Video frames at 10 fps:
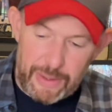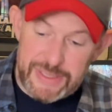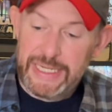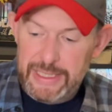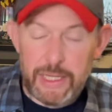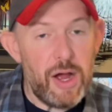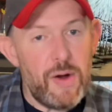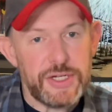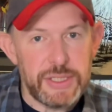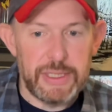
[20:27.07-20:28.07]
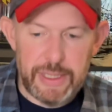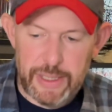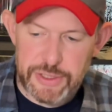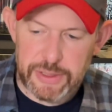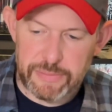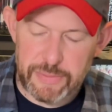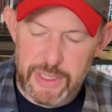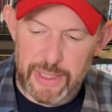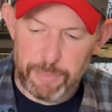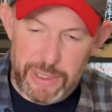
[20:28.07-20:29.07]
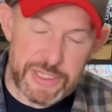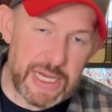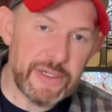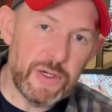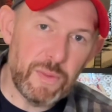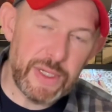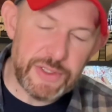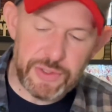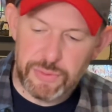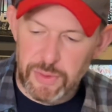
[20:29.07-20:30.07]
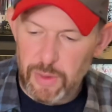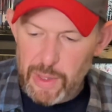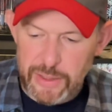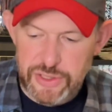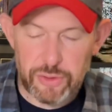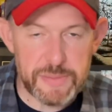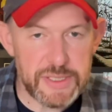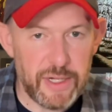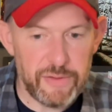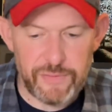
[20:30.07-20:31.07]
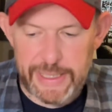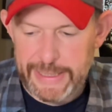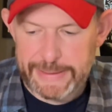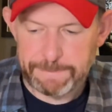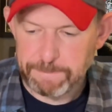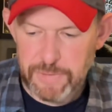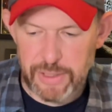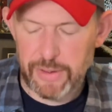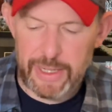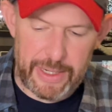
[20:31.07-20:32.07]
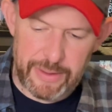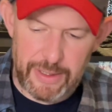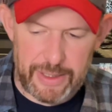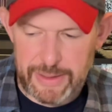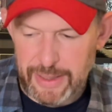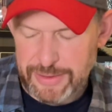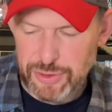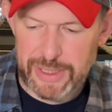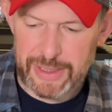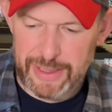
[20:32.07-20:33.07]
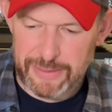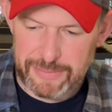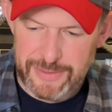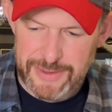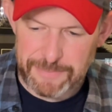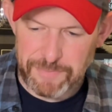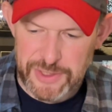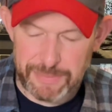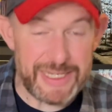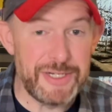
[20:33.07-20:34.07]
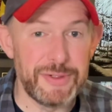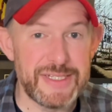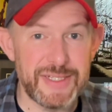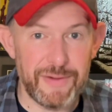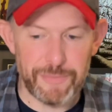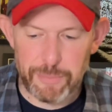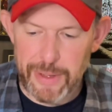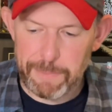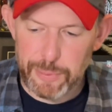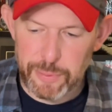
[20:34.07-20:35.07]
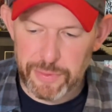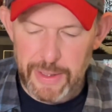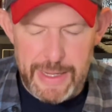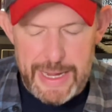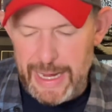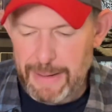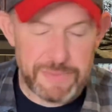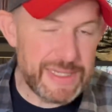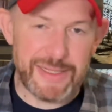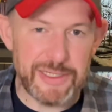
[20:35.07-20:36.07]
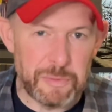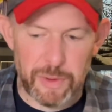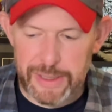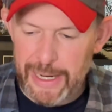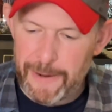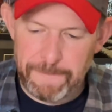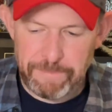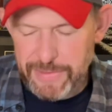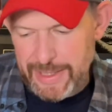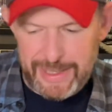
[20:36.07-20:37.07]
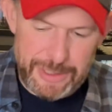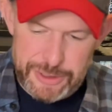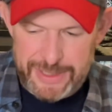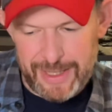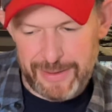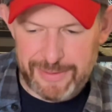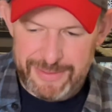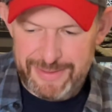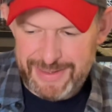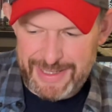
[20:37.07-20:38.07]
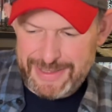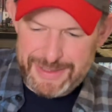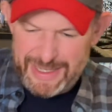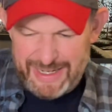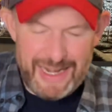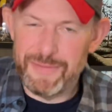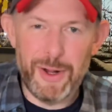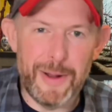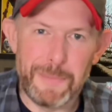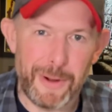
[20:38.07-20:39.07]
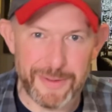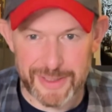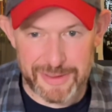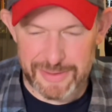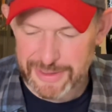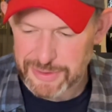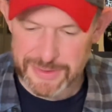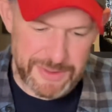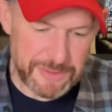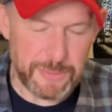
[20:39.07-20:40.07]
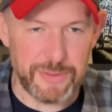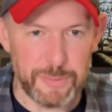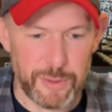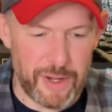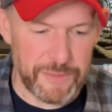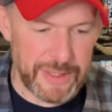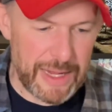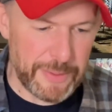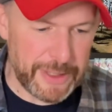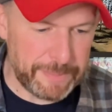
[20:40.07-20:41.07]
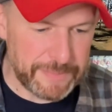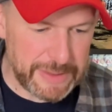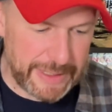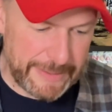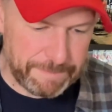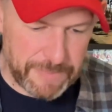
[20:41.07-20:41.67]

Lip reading: was thinking like, oh, I should branch out into Wildstorm stuff, and I tried to get some Kindred stuff from Brett Booth. That didn't work out, and then it's kind of an oddball in the collection, so we'll offer that one up again.